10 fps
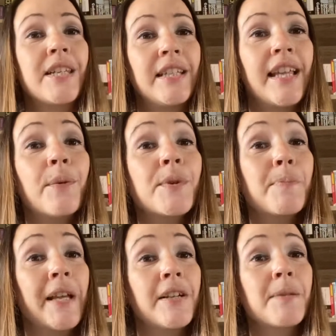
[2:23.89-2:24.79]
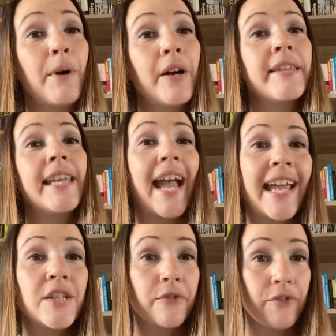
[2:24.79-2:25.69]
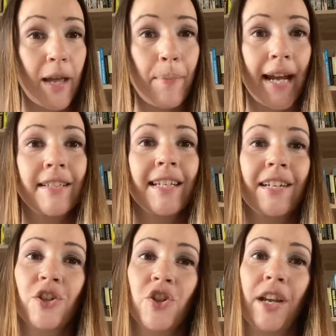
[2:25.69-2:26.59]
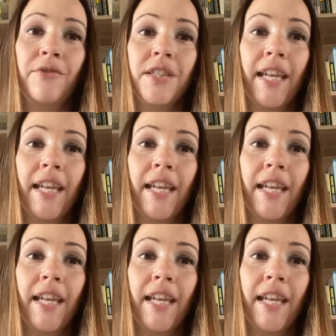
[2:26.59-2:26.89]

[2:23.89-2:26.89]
and that was because by the end of their painting shift,